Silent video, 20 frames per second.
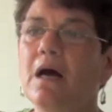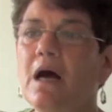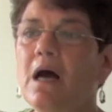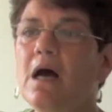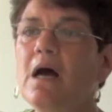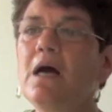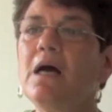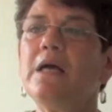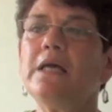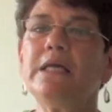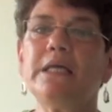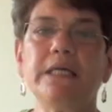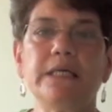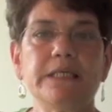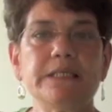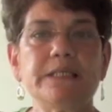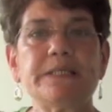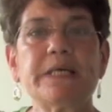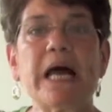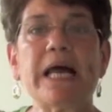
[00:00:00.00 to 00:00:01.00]
He
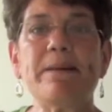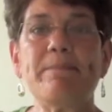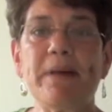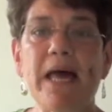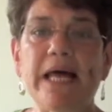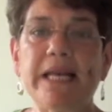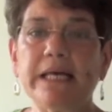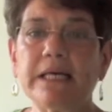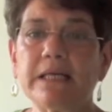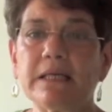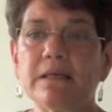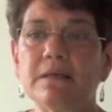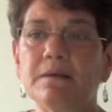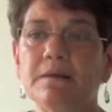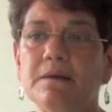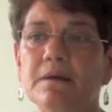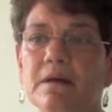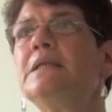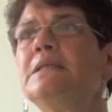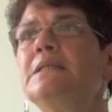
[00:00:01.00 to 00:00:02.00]
is diabetic,
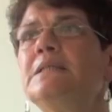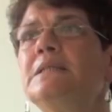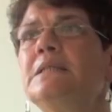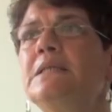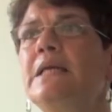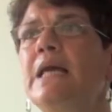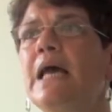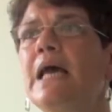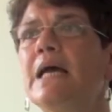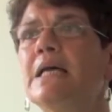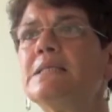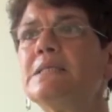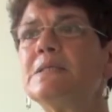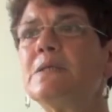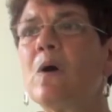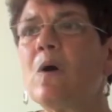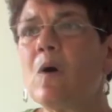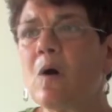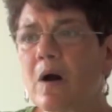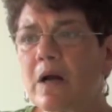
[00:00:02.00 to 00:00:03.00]
and he has
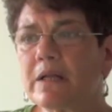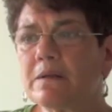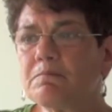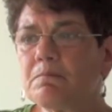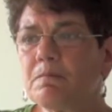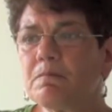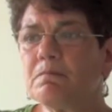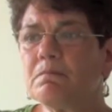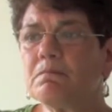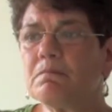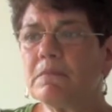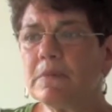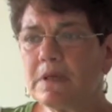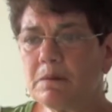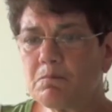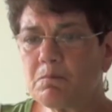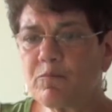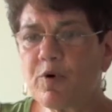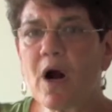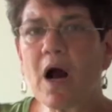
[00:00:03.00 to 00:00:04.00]
heart
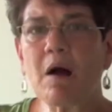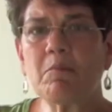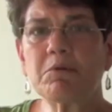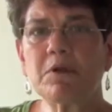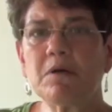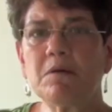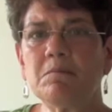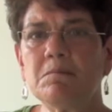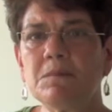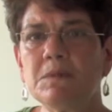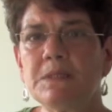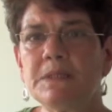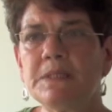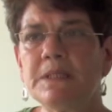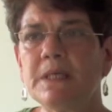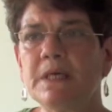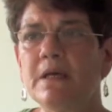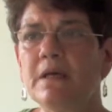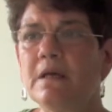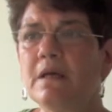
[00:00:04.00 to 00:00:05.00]

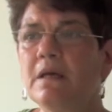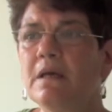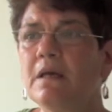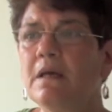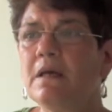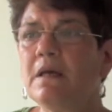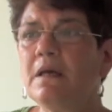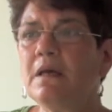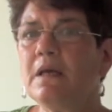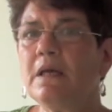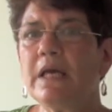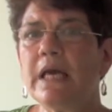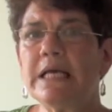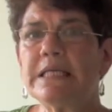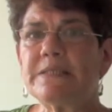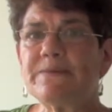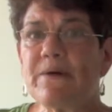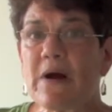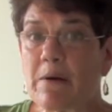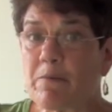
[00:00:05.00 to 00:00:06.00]
problems. He
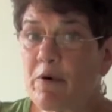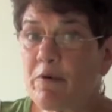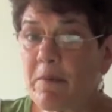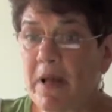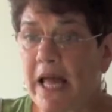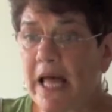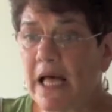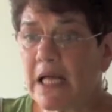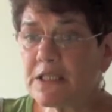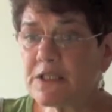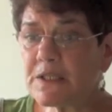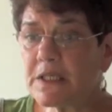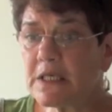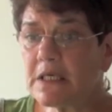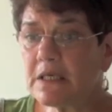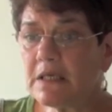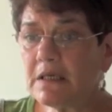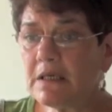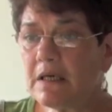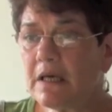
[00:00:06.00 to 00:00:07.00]
has
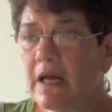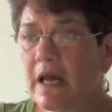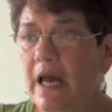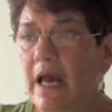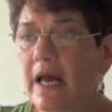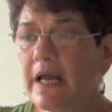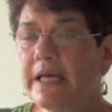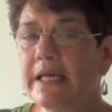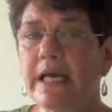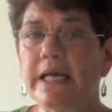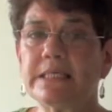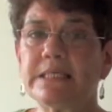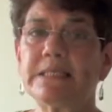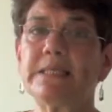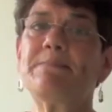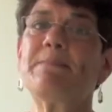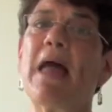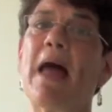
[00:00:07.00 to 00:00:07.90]
fibromyalgia, and he has sleep